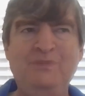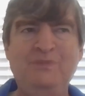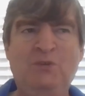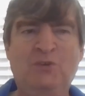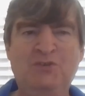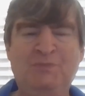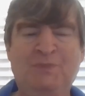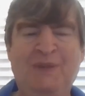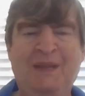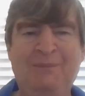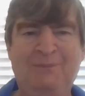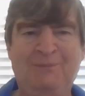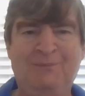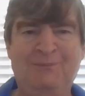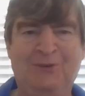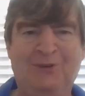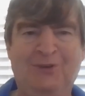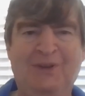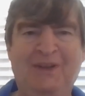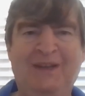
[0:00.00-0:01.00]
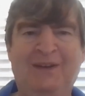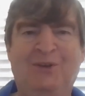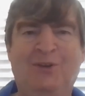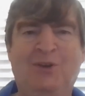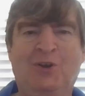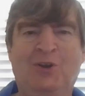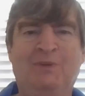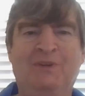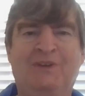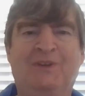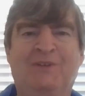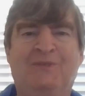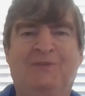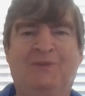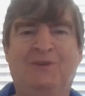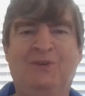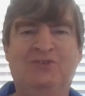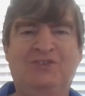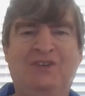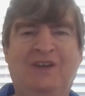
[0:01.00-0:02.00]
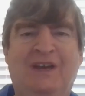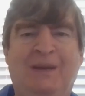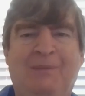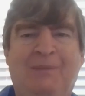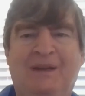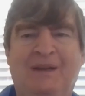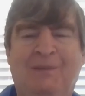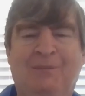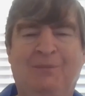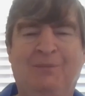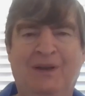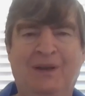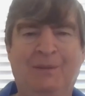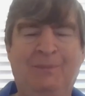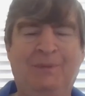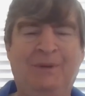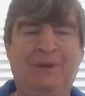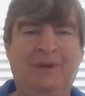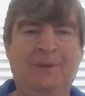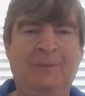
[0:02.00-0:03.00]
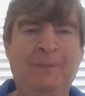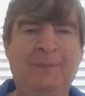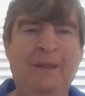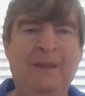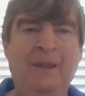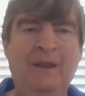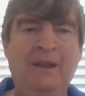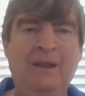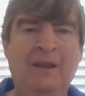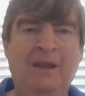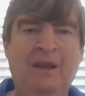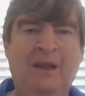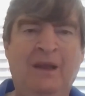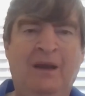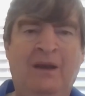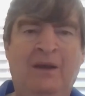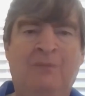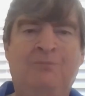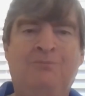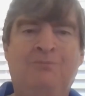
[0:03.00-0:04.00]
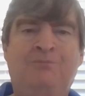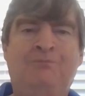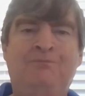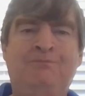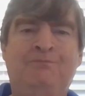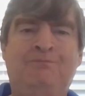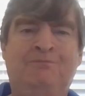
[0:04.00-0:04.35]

which may relate a little bit to the first topic I brought up here. It